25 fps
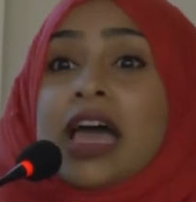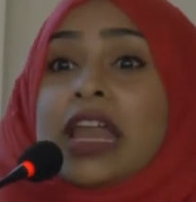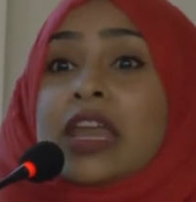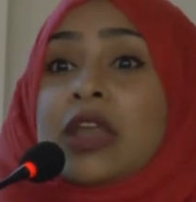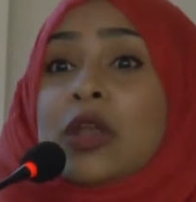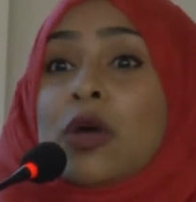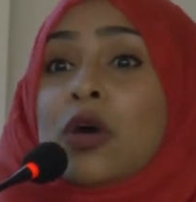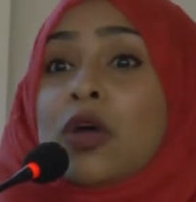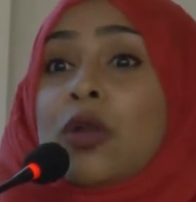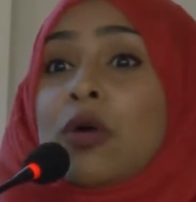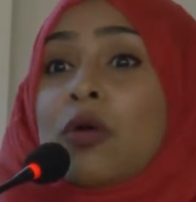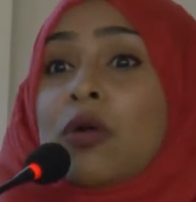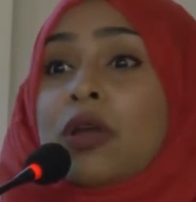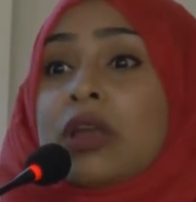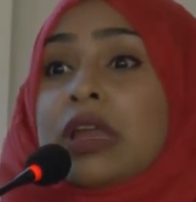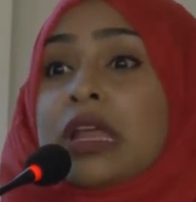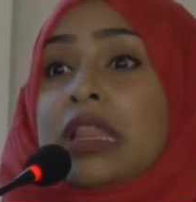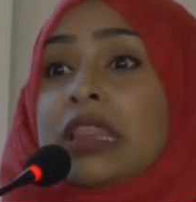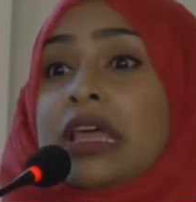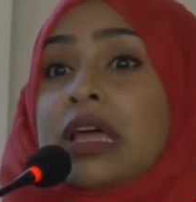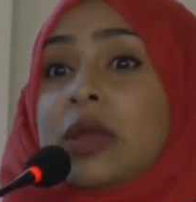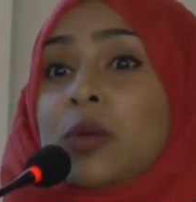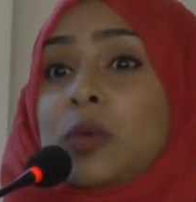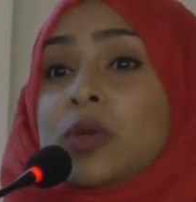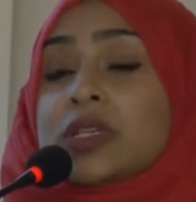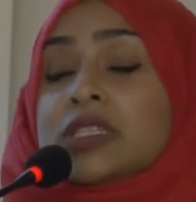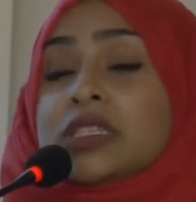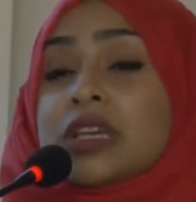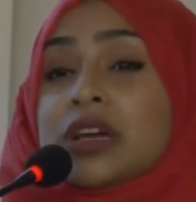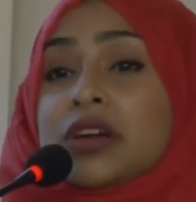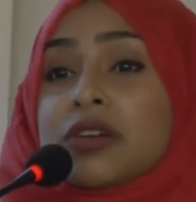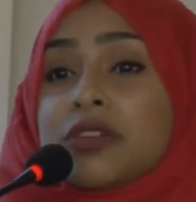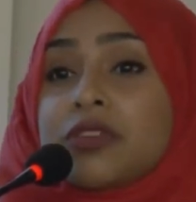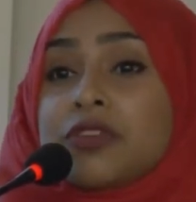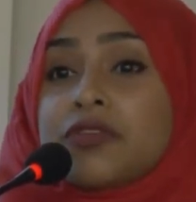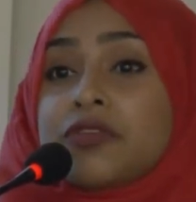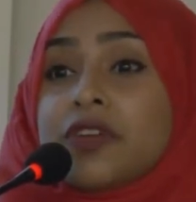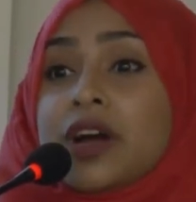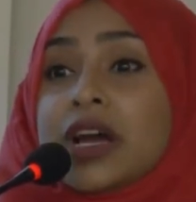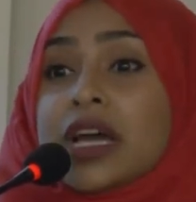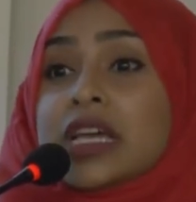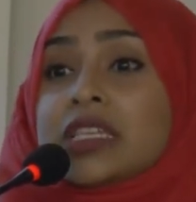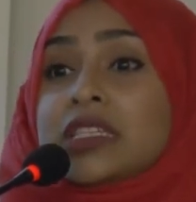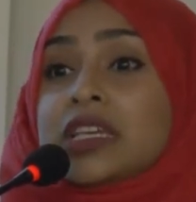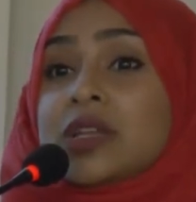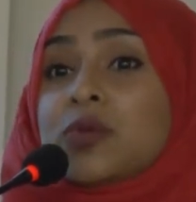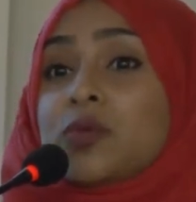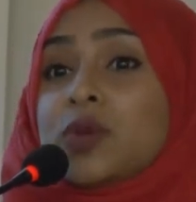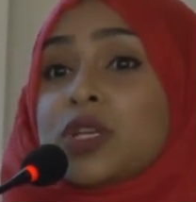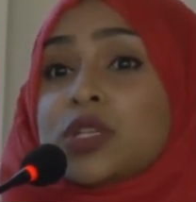not only that we
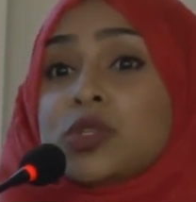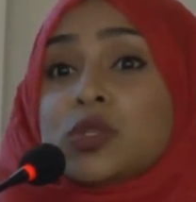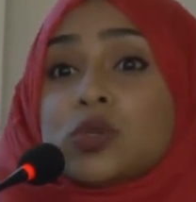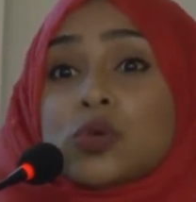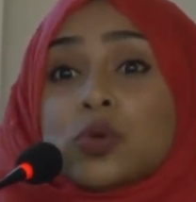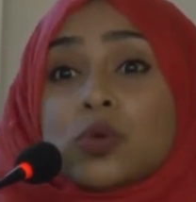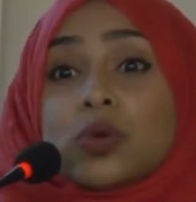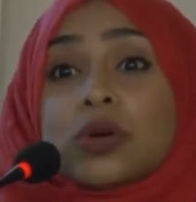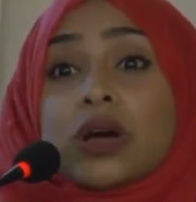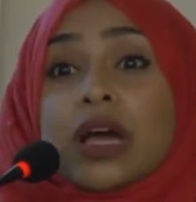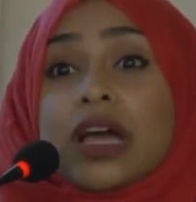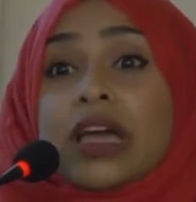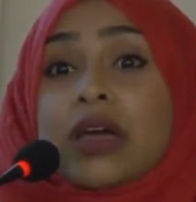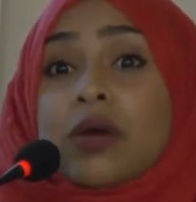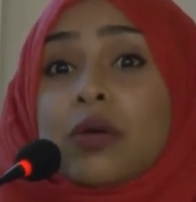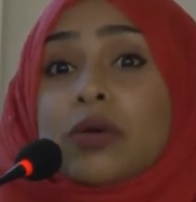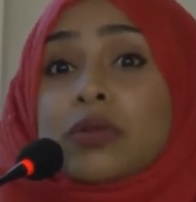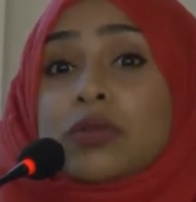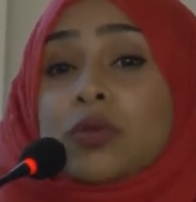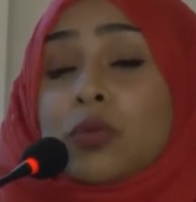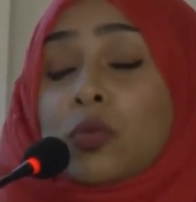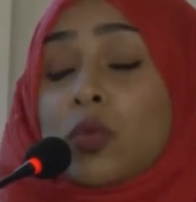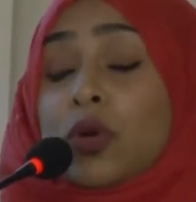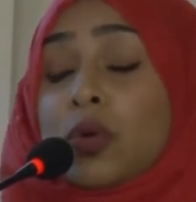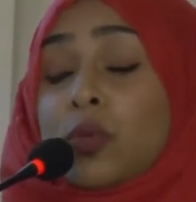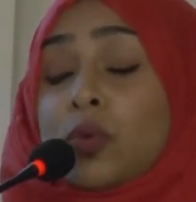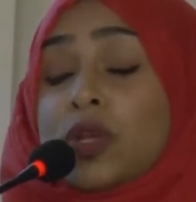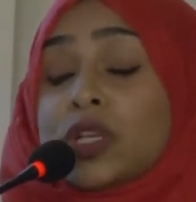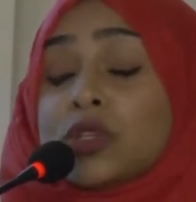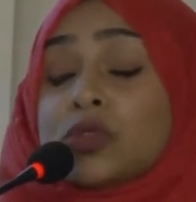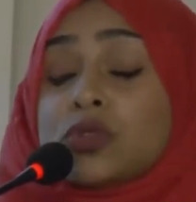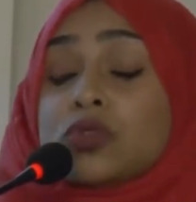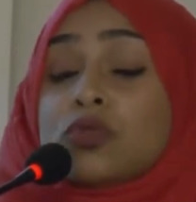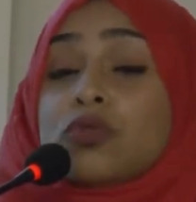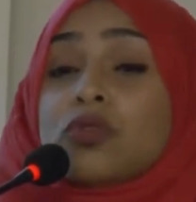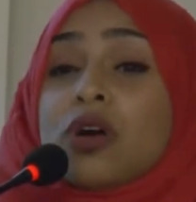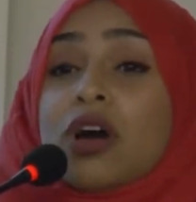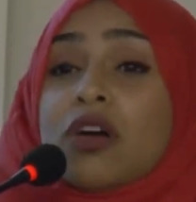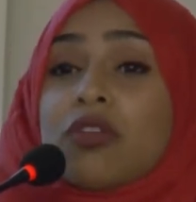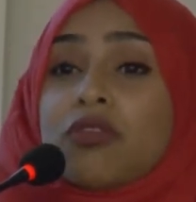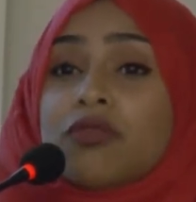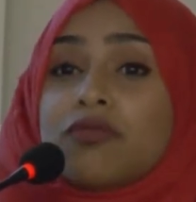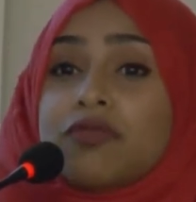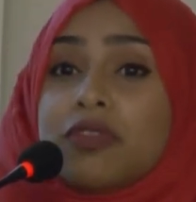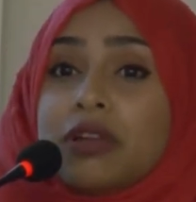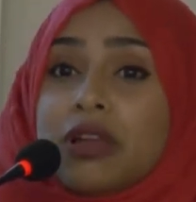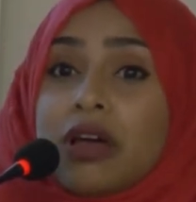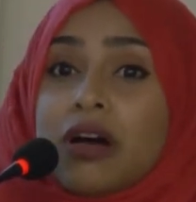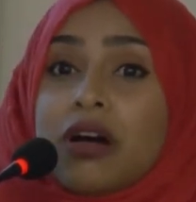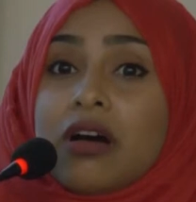sacrifice and we do uh, what we do out
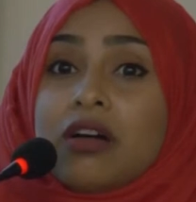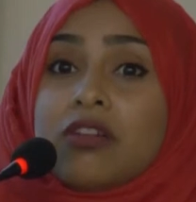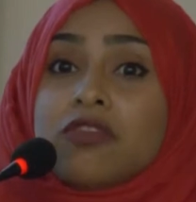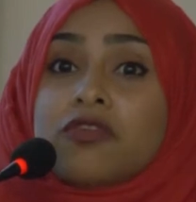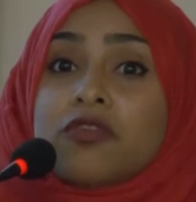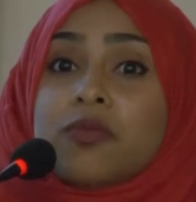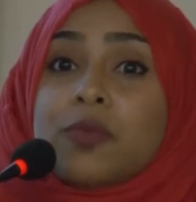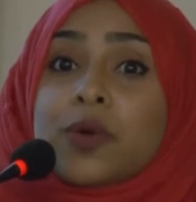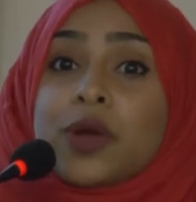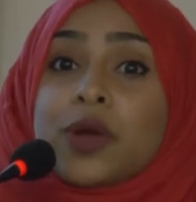of love,